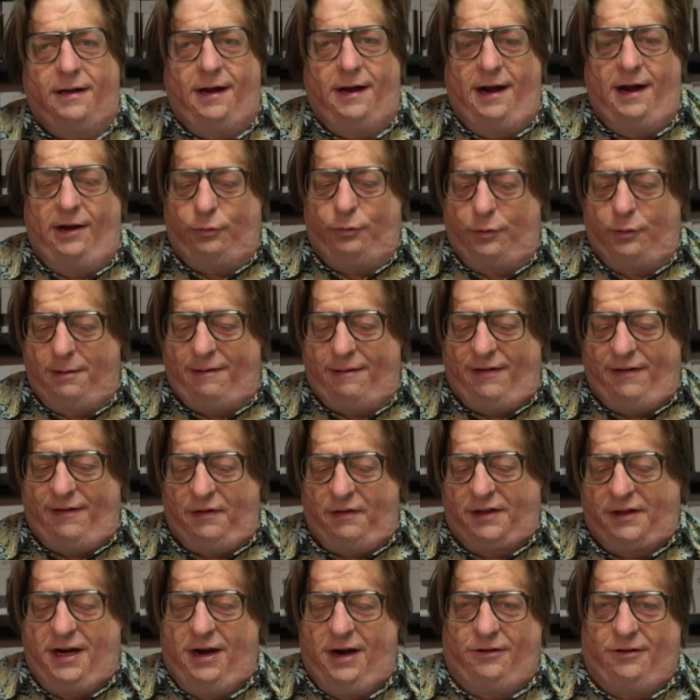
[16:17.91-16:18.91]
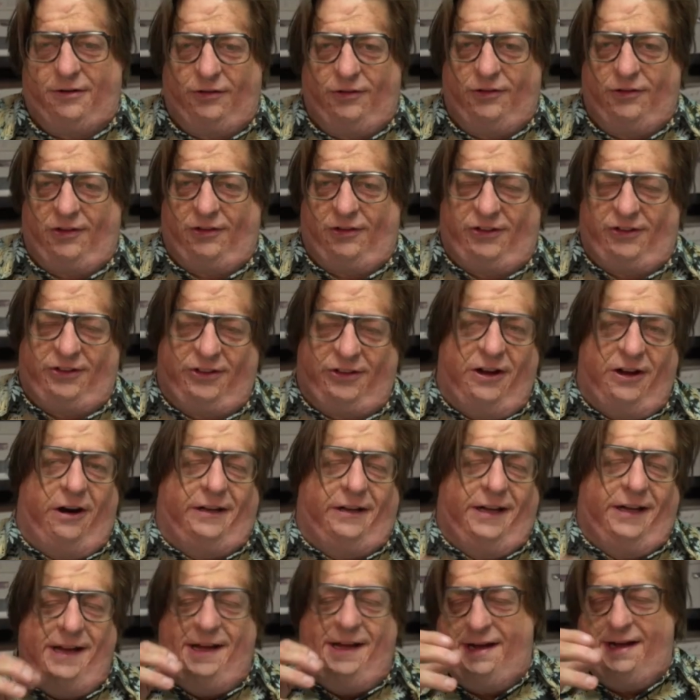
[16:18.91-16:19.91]
is one of my favorite characters. It's a
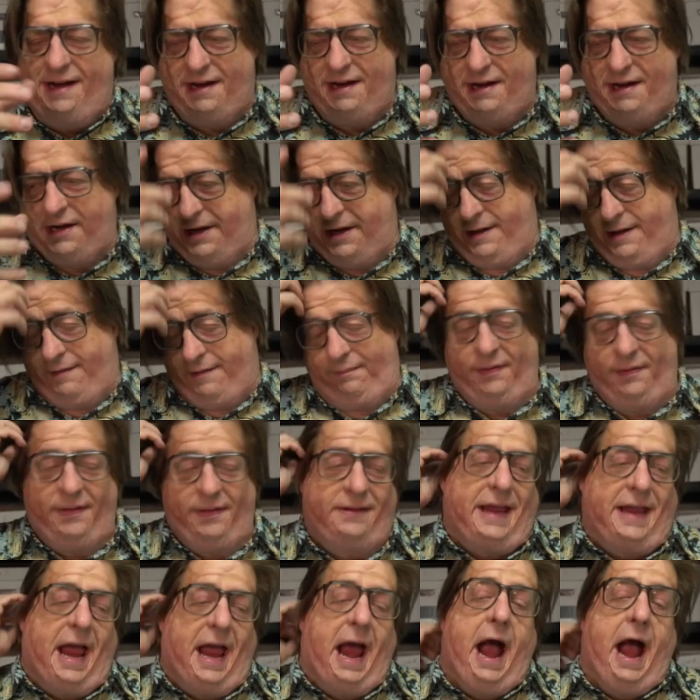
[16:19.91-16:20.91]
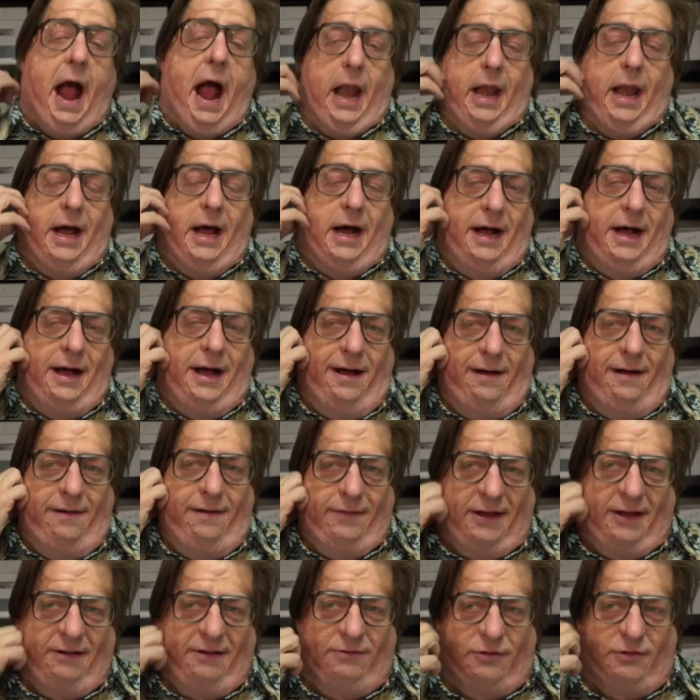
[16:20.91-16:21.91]
snarky cat
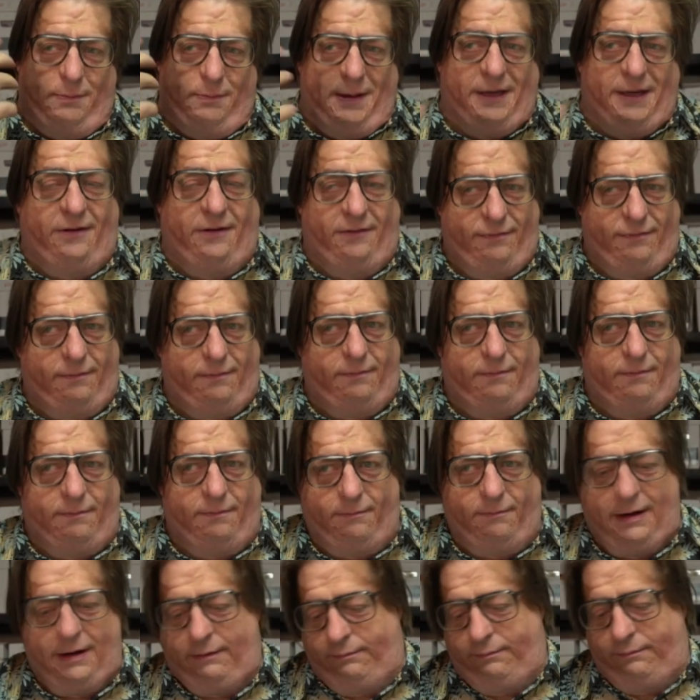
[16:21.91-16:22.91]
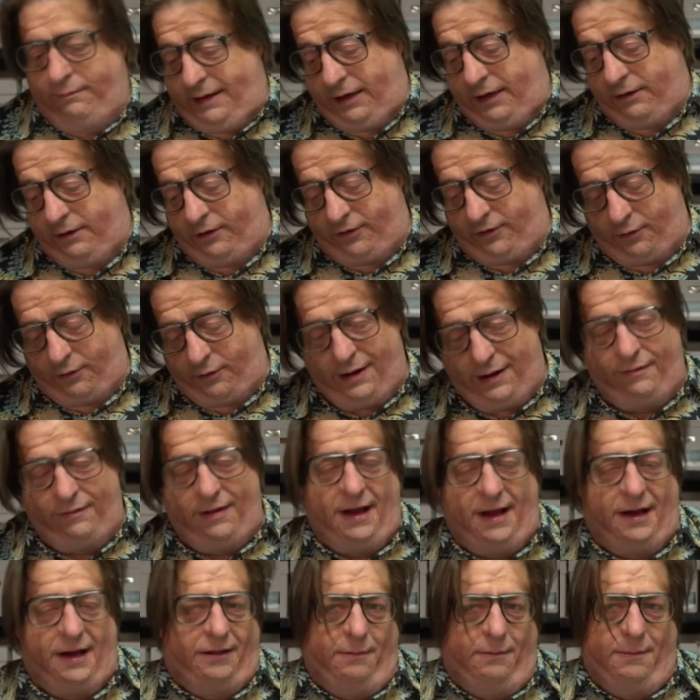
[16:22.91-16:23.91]
that speaks, English or whatever
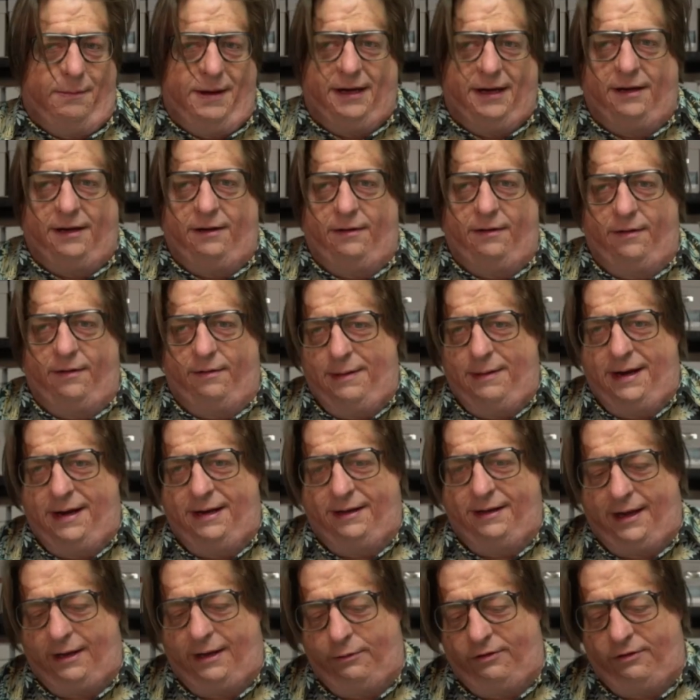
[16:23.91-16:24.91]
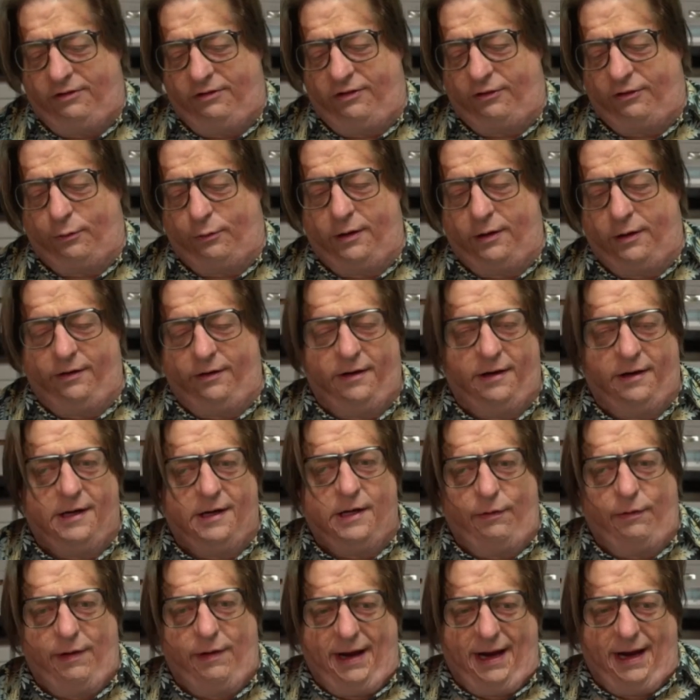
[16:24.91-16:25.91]
the heck the main language is in this world,
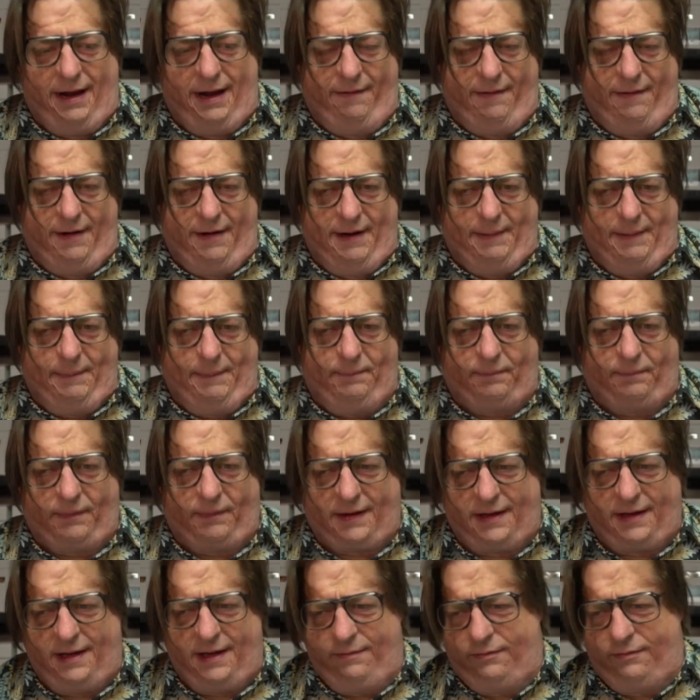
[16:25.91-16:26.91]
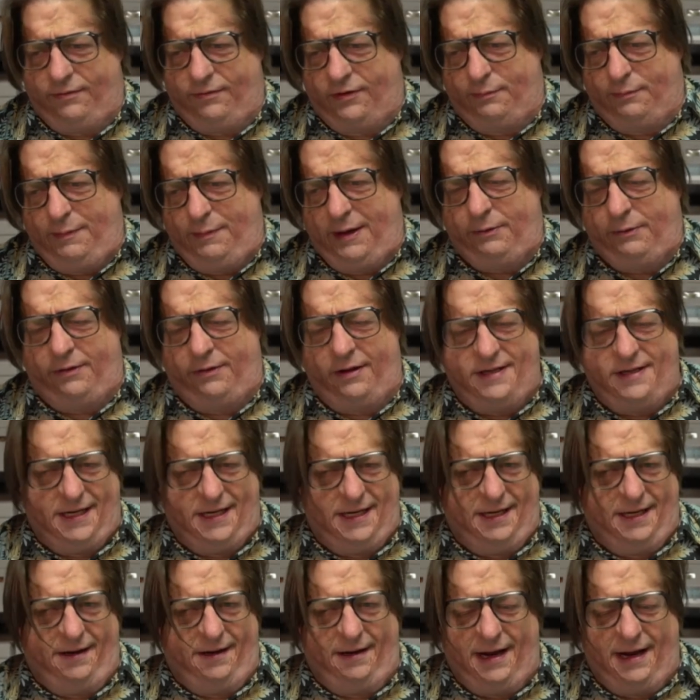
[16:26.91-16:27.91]
and can speak with the
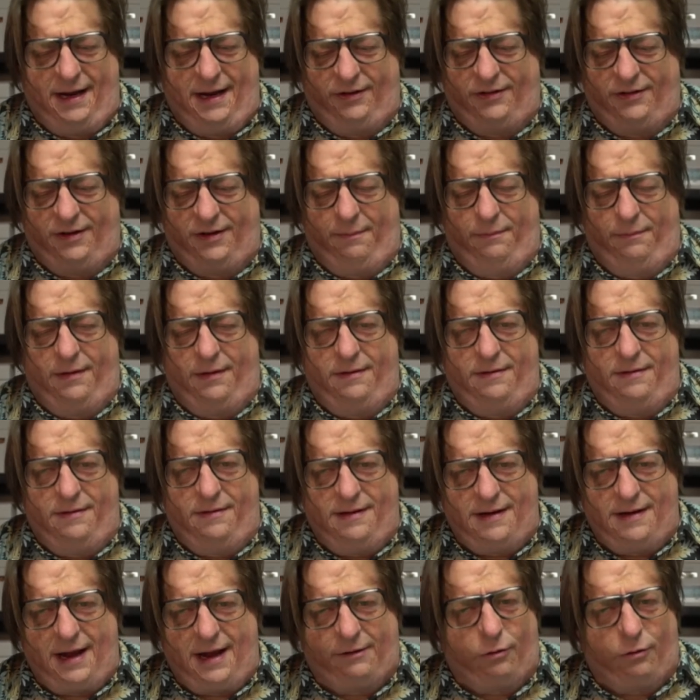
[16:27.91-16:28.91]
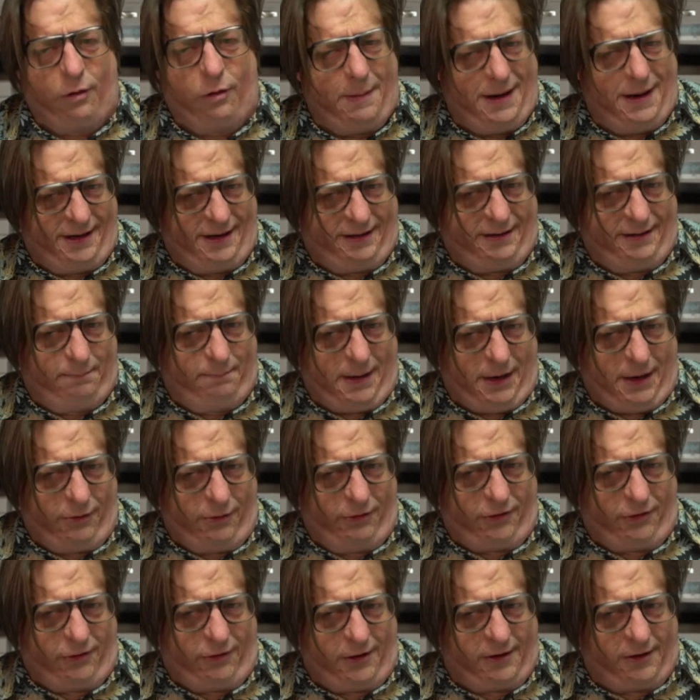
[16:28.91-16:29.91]
dead and has some necromantic
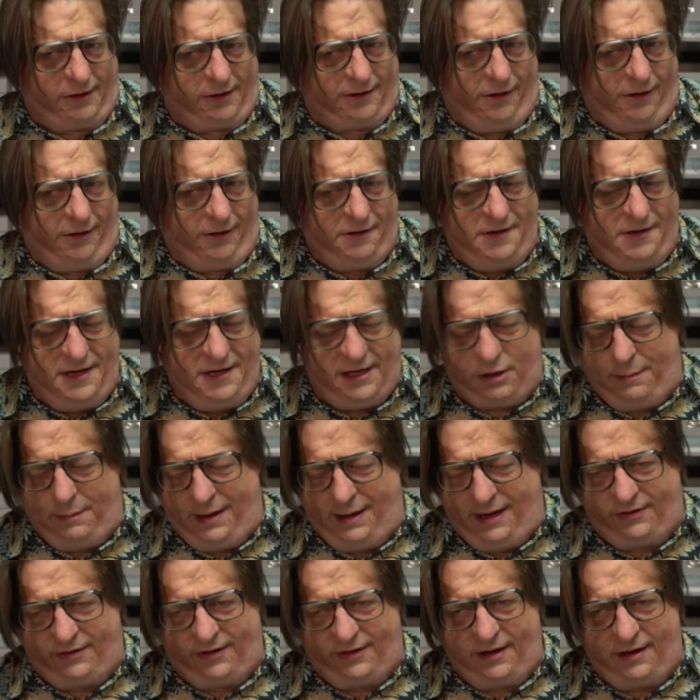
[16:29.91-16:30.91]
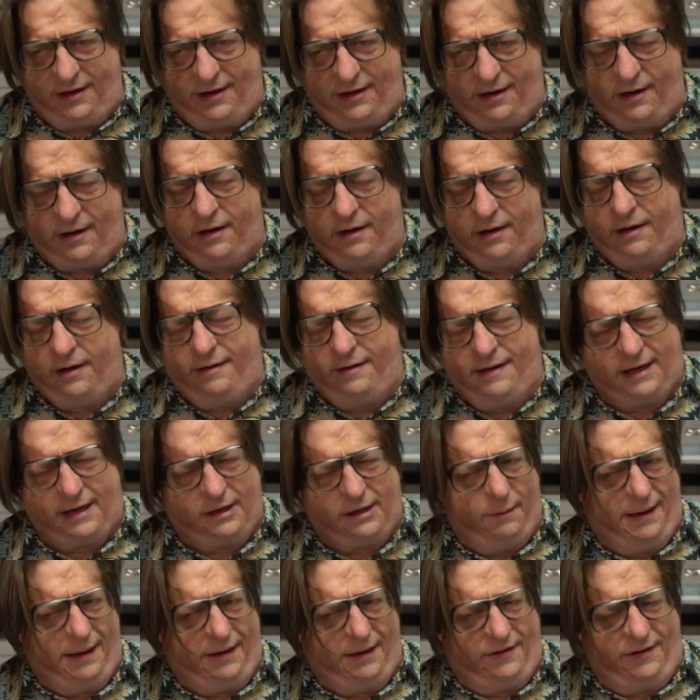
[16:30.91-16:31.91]
powers, although they call it necromancy here.
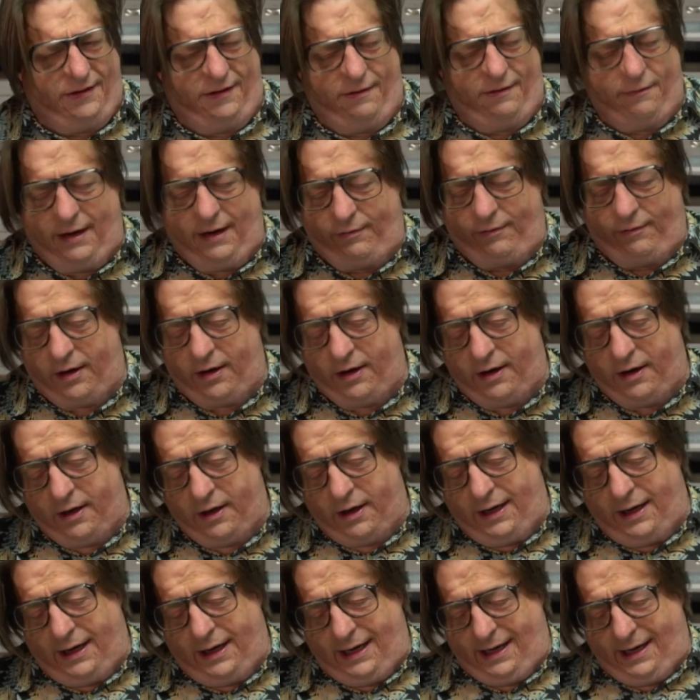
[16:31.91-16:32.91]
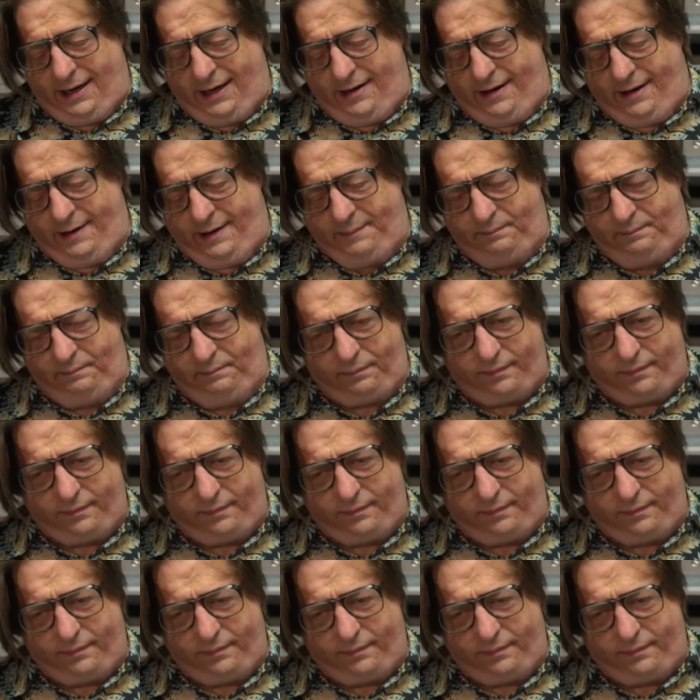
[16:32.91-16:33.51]
Necromancy, whatever. And the